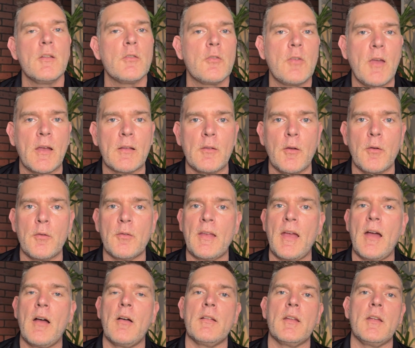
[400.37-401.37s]
Check those
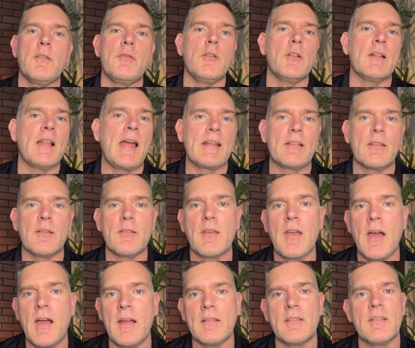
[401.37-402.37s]
out. If you like this
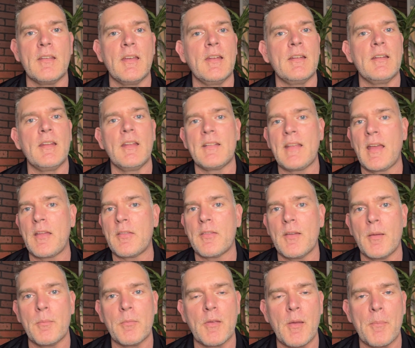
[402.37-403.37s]
content, hit that
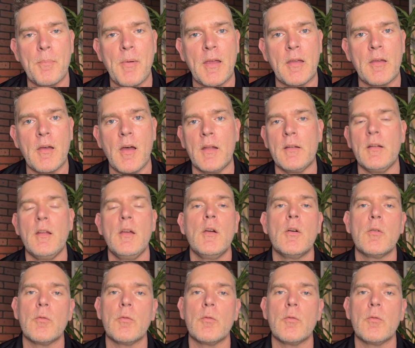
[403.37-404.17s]
thumbs up icon.